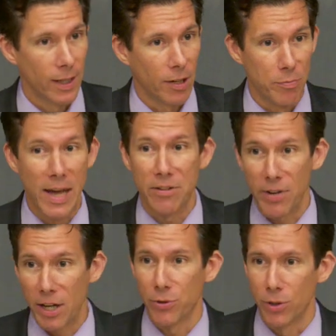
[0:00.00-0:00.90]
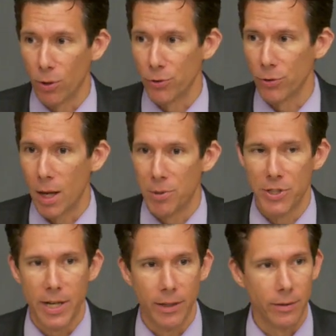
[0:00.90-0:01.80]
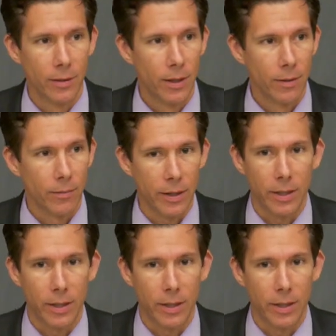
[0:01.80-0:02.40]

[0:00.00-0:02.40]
of manufacturing cultural homogeneity, right?